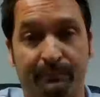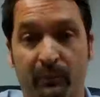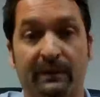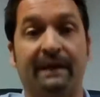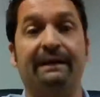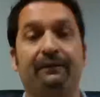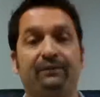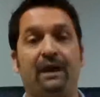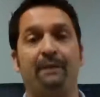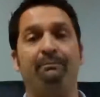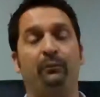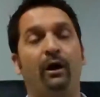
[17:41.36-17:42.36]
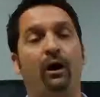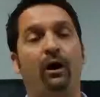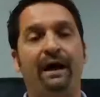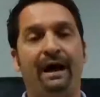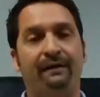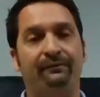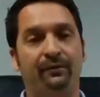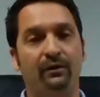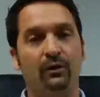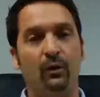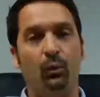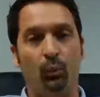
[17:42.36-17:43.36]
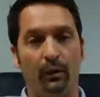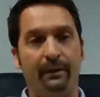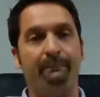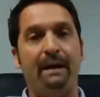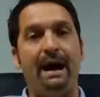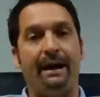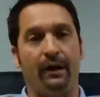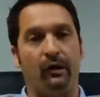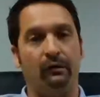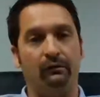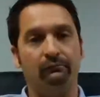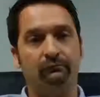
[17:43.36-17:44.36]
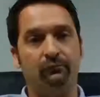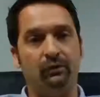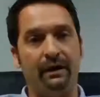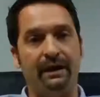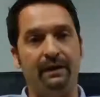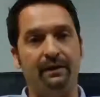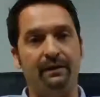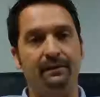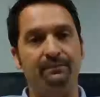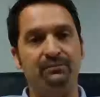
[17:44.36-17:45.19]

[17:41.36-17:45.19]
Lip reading: important. I get that. But we all have one buyer, right?